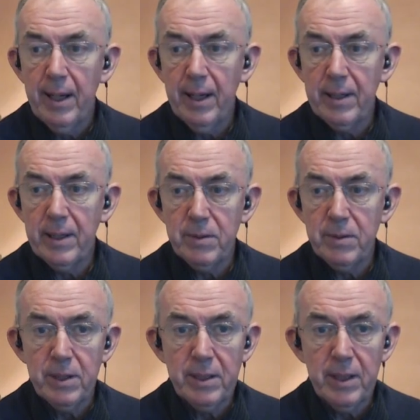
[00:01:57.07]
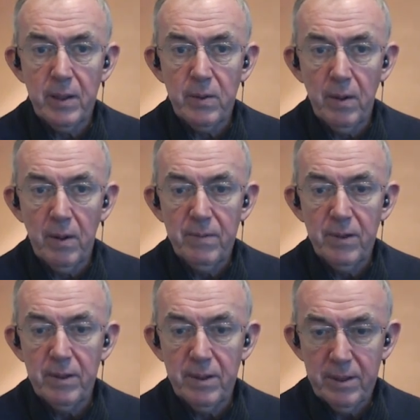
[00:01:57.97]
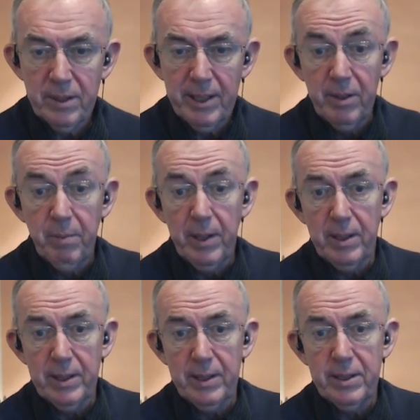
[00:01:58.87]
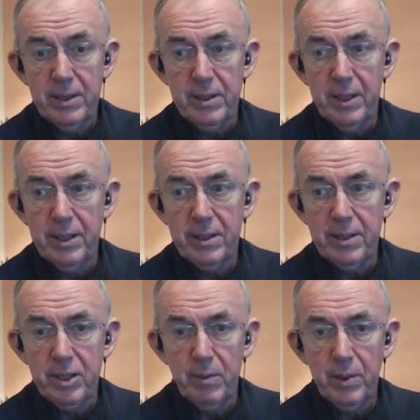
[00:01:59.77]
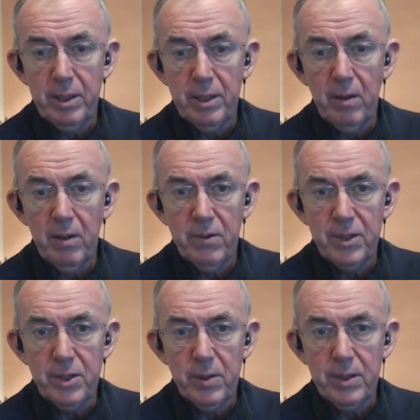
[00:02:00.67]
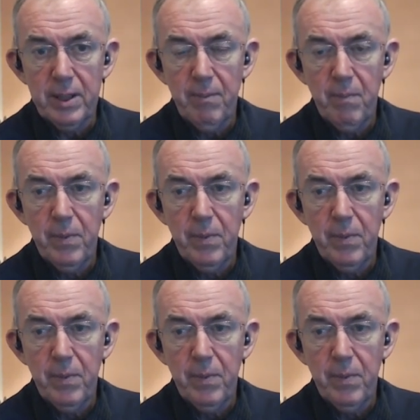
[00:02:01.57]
and I'm just going to go live and the theory behind this is I should be live on Twitter